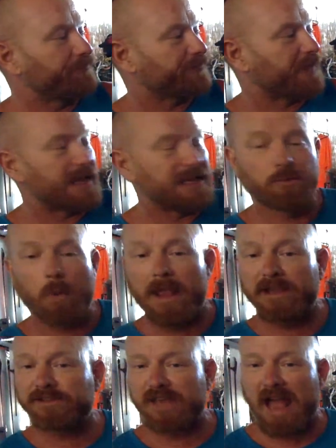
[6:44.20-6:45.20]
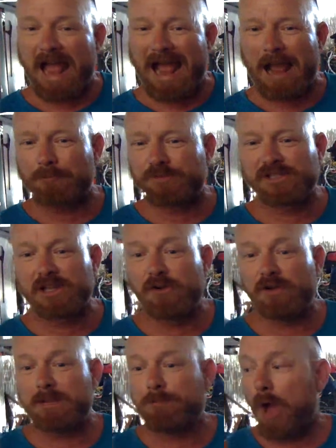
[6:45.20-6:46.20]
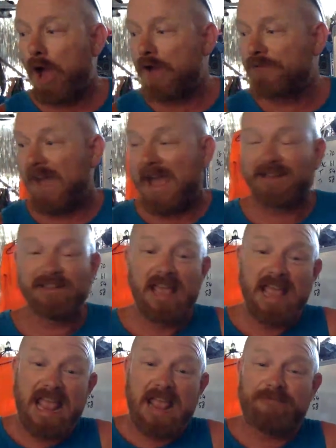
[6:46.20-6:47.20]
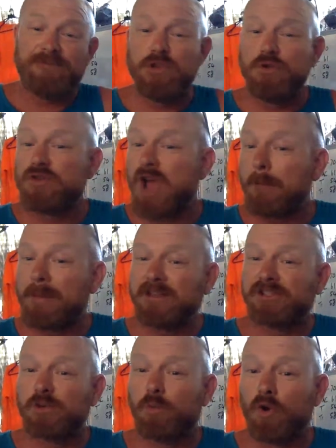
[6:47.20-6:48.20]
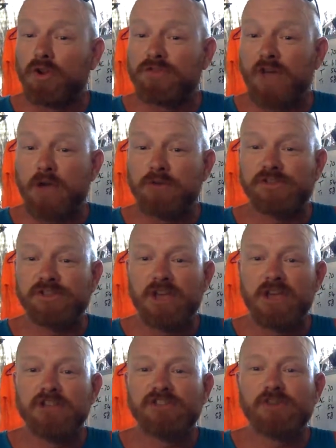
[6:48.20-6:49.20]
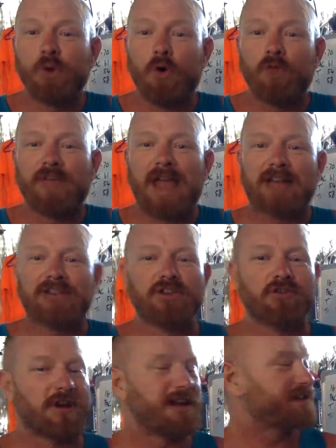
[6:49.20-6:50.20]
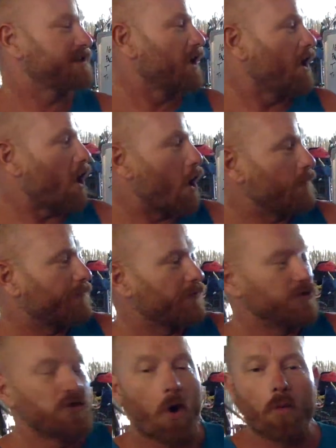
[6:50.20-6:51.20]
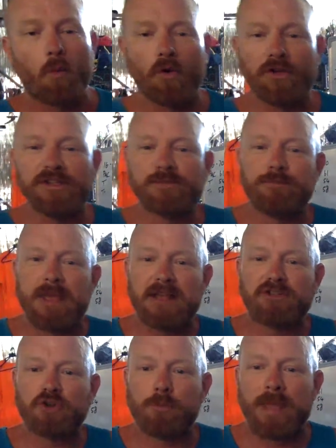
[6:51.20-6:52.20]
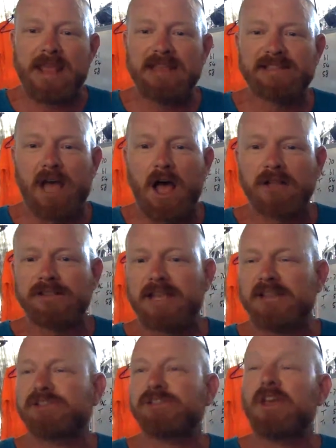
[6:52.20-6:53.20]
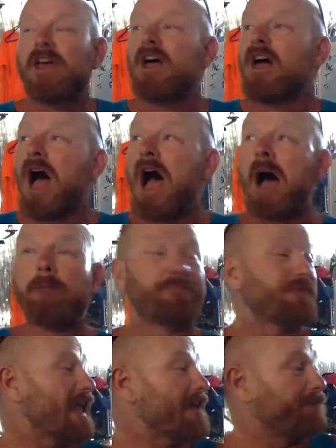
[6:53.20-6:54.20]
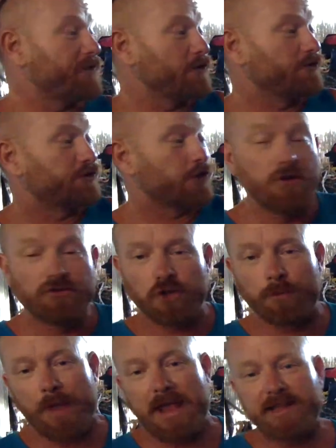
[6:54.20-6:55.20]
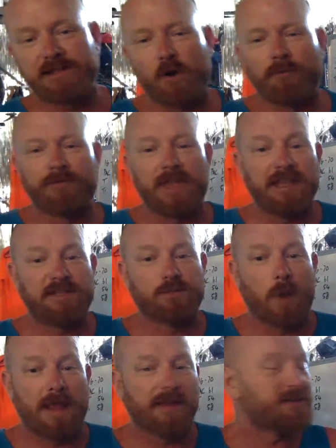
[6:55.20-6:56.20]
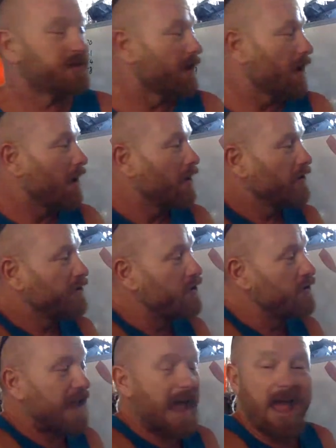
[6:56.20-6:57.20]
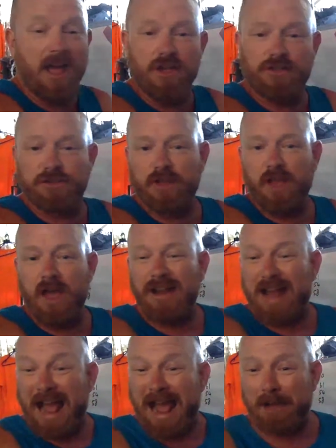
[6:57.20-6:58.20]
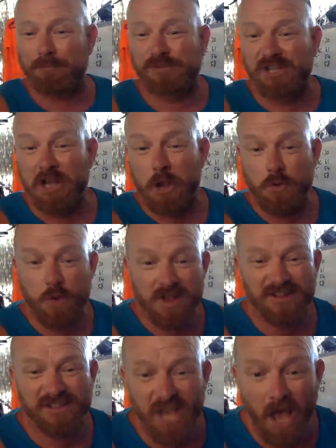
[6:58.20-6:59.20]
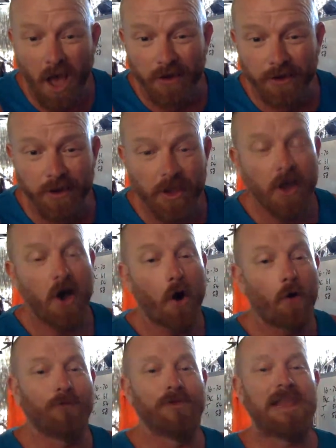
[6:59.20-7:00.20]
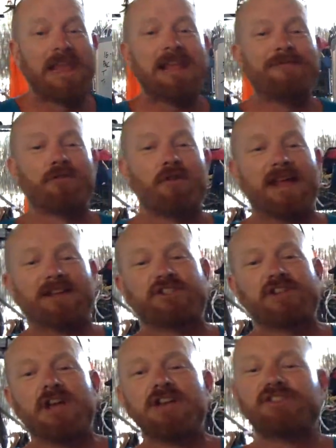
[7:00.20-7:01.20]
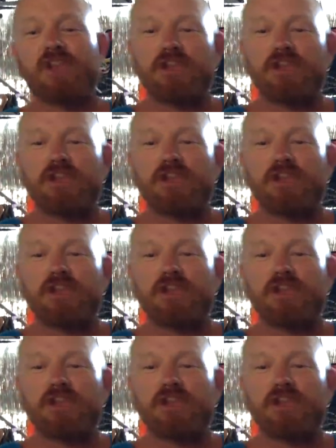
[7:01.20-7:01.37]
these wings are absolutely perfect if you come into one of those sort of categories of not wanting to be a trapeze artist. If you do trapeze off these wings, you get an absolute ton of leverage, so